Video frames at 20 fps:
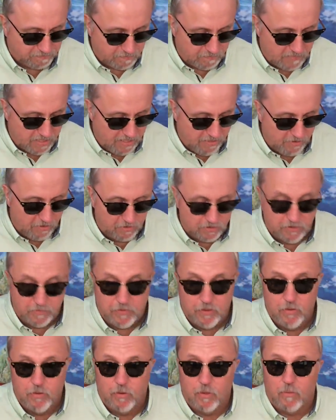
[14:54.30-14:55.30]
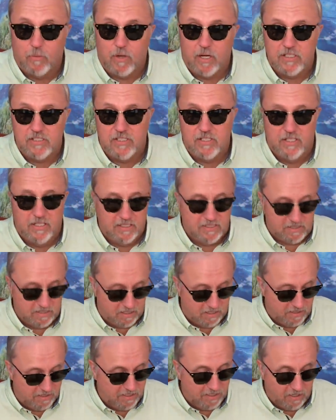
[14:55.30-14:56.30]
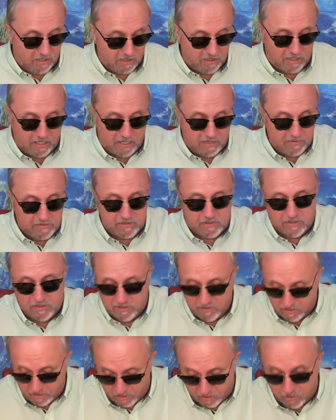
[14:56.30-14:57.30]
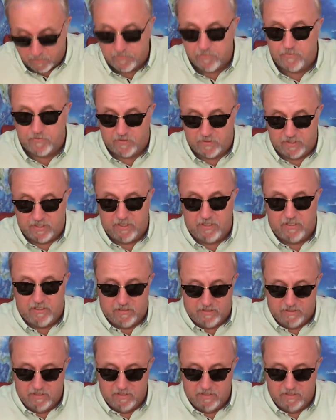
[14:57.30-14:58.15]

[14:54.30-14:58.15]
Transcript: and those of you who are watching this on the archives, hopefully